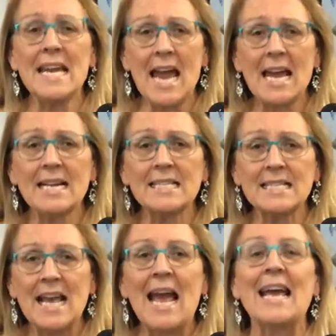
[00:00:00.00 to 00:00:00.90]
eggs?
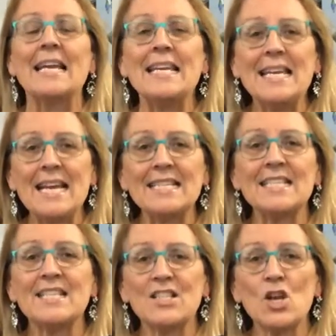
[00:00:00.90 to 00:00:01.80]
Yes,
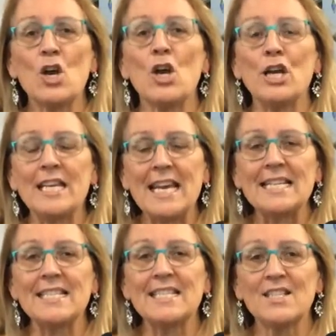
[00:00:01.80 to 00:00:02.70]

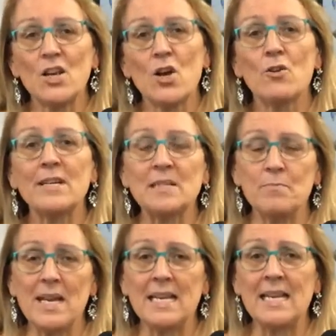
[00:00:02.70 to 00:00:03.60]
sir, as
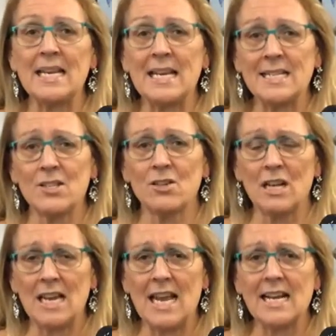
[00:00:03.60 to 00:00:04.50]
many as your
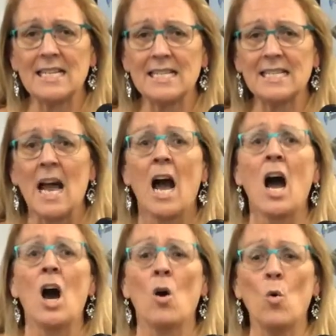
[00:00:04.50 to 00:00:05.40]
legs.
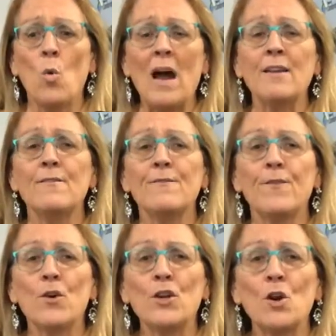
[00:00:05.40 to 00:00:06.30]
1
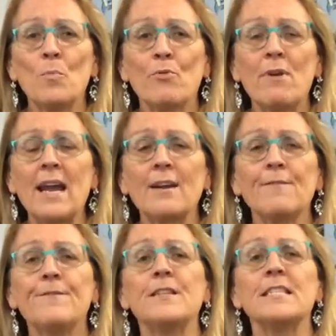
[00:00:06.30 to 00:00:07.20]
for your
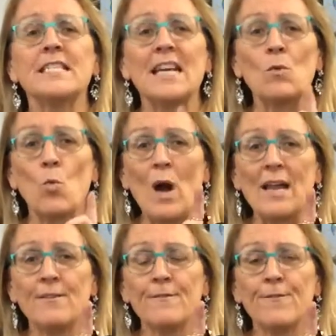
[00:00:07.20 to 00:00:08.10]
breakfast and
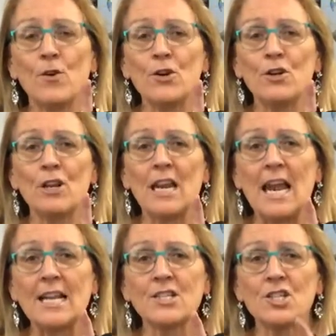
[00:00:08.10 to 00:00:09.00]
1 for your
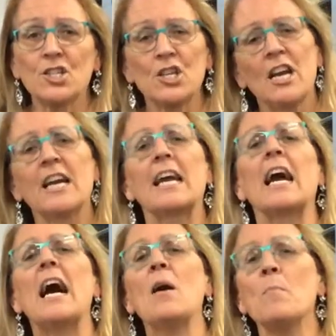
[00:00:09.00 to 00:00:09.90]
lunch.
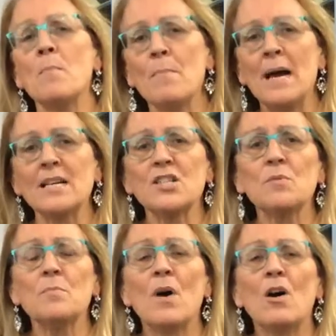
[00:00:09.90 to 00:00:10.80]
Come back
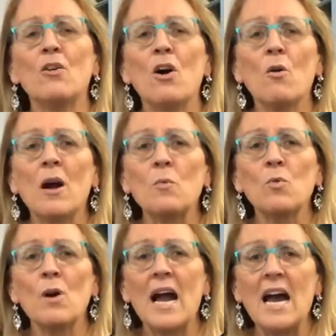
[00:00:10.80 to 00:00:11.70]
tomorrow and
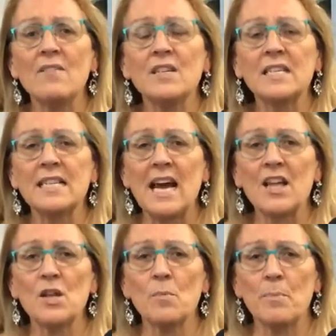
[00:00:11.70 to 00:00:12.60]
we'll have
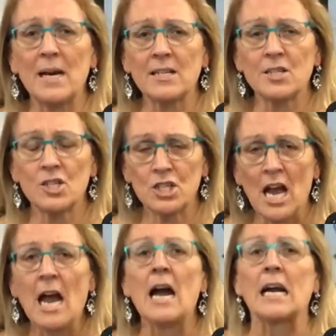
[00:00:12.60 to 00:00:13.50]
another bunch.
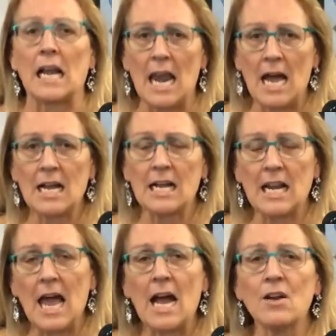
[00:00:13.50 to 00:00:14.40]
Cluck,
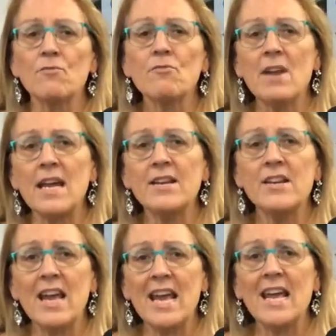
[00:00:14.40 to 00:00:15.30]
cluck, red
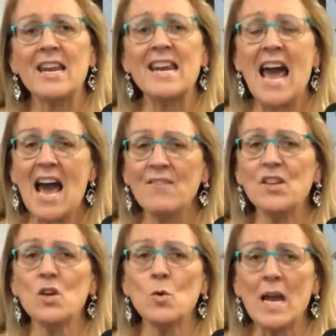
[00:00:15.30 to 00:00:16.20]
hen, have
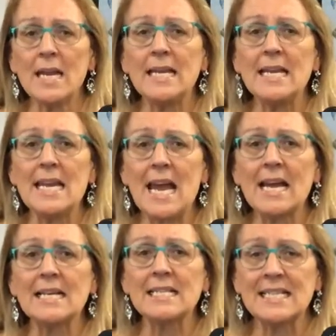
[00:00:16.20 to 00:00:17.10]
you any
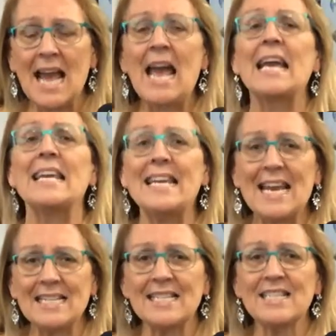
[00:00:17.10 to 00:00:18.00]
eggs?
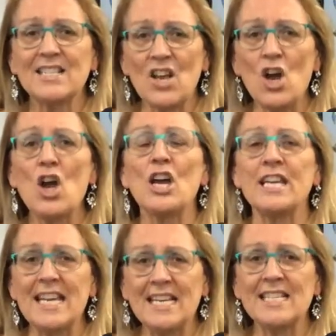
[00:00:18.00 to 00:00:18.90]
Yes,
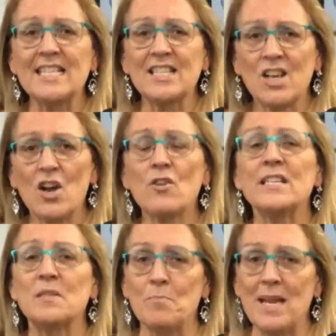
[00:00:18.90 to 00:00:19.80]
sir,
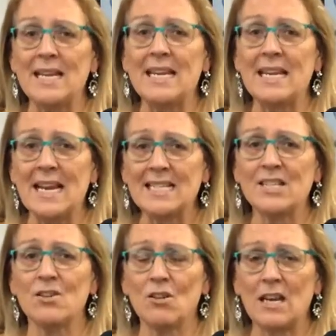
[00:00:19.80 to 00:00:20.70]
as many as
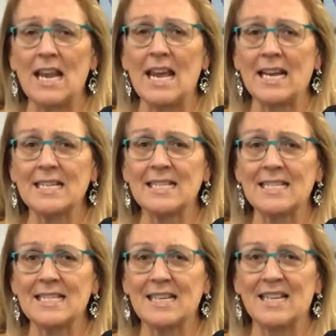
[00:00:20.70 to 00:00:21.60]
your legs.
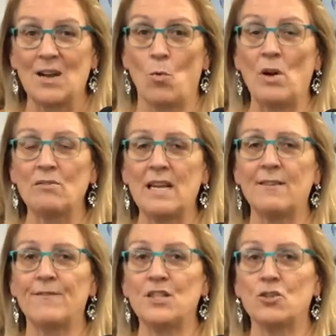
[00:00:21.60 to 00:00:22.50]
Well done
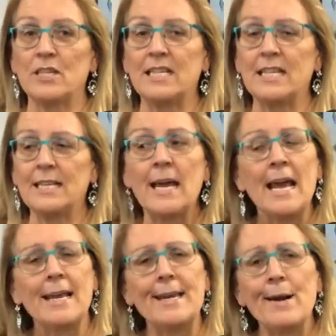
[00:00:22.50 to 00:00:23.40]
for joining in.
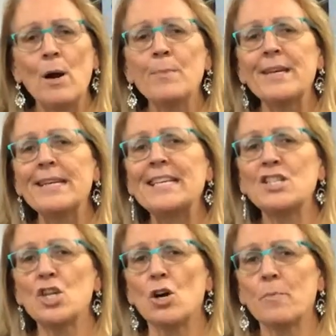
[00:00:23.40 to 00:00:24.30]
Now I'm going to get
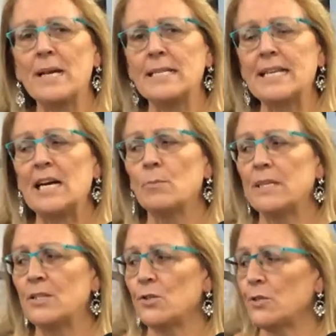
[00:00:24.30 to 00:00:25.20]
Dog Bear to help me
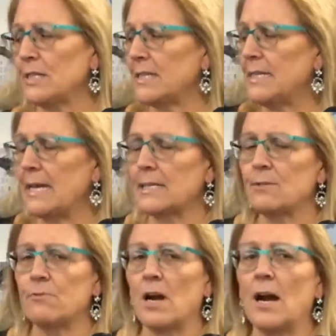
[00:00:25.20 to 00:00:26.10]
do this next
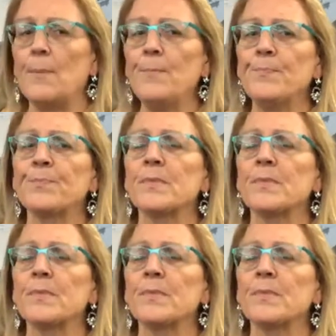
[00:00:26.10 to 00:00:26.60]
rhyme.